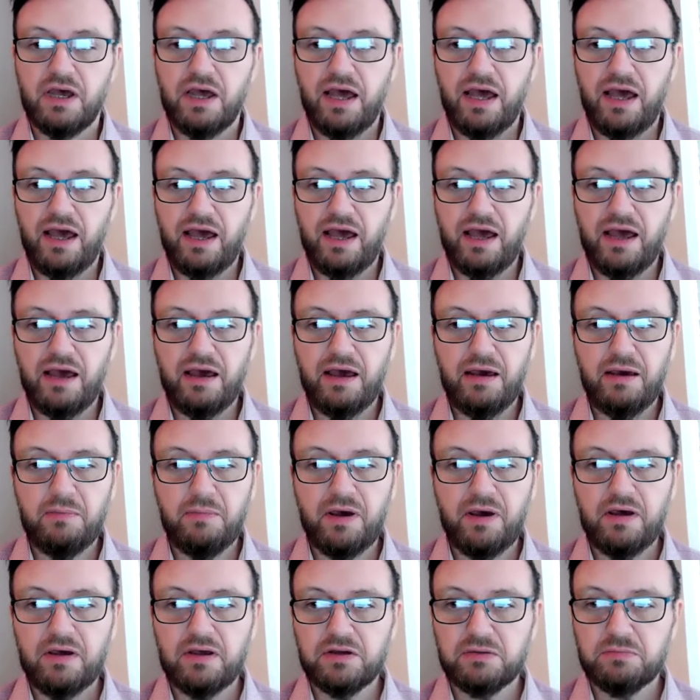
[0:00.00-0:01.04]

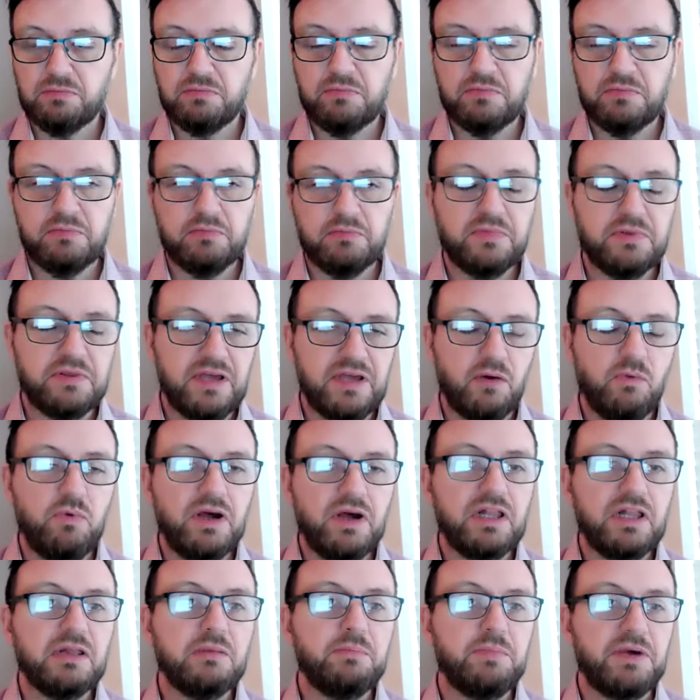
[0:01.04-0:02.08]
there
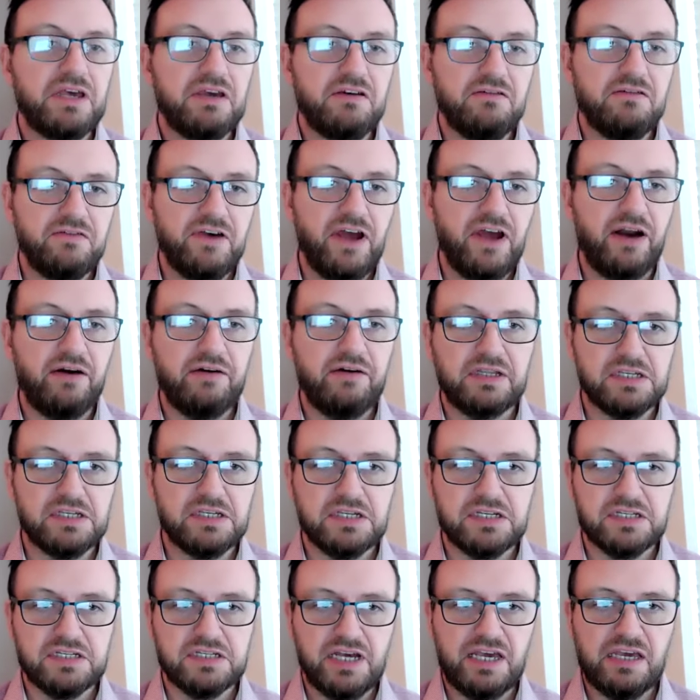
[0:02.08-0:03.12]
will be
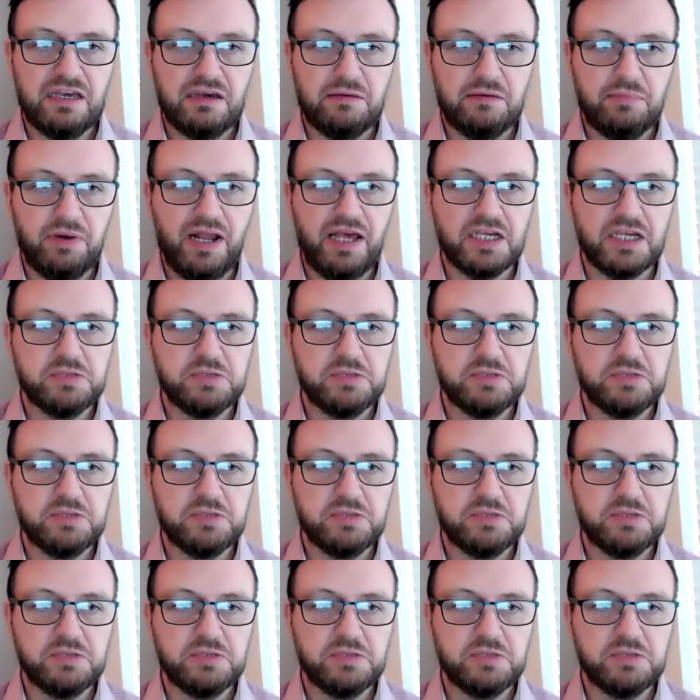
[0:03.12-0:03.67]
variances taking place.